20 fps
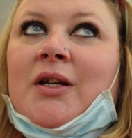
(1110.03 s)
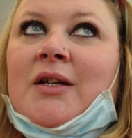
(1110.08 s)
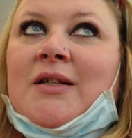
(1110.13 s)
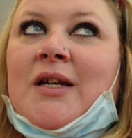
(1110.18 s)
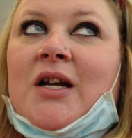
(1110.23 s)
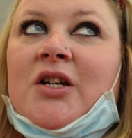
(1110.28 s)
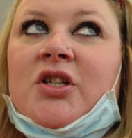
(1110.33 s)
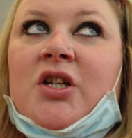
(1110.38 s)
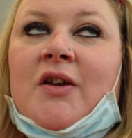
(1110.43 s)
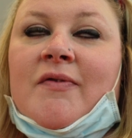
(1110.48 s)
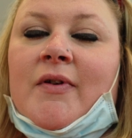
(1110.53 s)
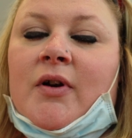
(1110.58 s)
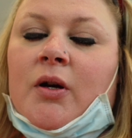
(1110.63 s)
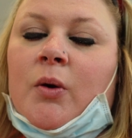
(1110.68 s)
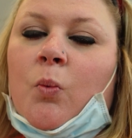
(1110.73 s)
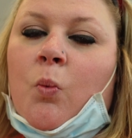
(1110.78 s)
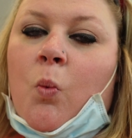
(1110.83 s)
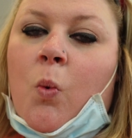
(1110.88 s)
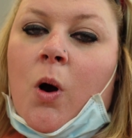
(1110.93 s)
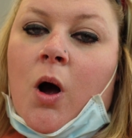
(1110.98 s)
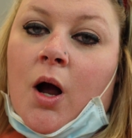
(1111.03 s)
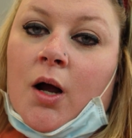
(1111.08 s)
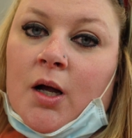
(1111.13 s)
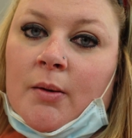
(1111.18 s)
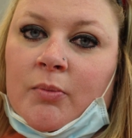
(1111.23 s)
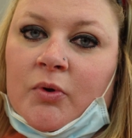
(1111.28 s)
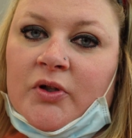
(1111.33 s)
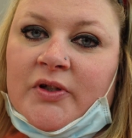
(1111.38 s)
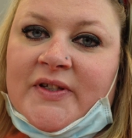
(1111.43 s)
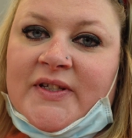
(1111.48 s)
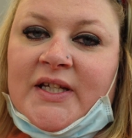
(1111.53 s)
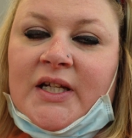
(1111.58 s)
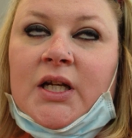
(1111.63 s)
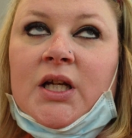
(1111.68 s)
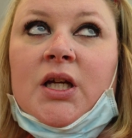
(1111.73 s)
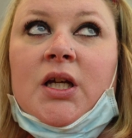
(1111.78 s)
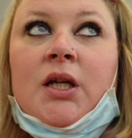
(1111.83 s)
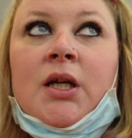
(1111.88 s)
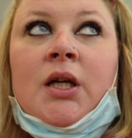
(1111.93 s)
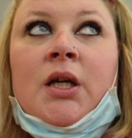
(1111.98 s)
it's actually a very walkable
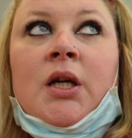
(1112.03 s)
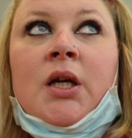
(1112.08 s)
city.